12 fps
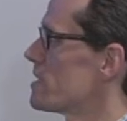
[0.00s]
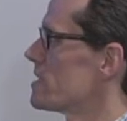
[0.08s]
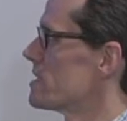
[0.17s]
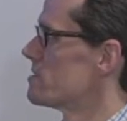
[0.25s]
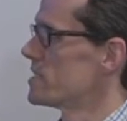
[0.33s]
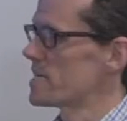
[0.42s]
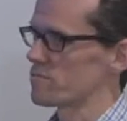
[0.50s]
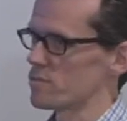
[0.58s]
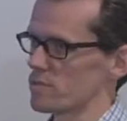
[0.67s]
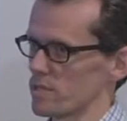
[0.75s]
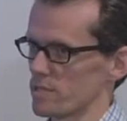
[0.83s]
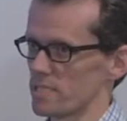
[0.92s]
and ODF are
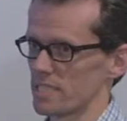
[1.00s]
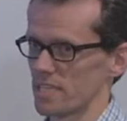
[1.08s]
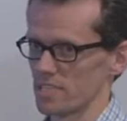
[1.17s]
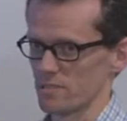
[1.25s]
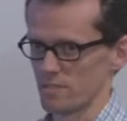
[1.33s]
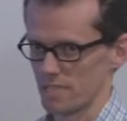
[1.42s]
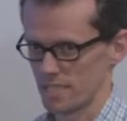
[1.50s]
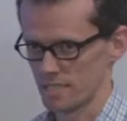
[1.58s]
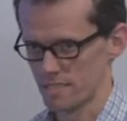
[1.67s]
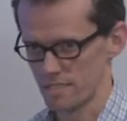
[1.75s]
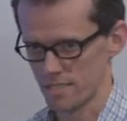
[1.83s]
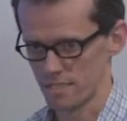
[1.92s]
also international
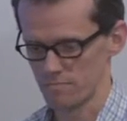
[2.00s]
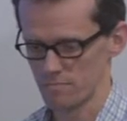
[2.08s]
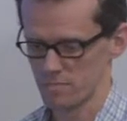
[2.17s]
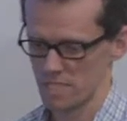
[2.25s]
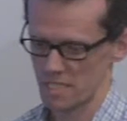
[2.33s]
standards, then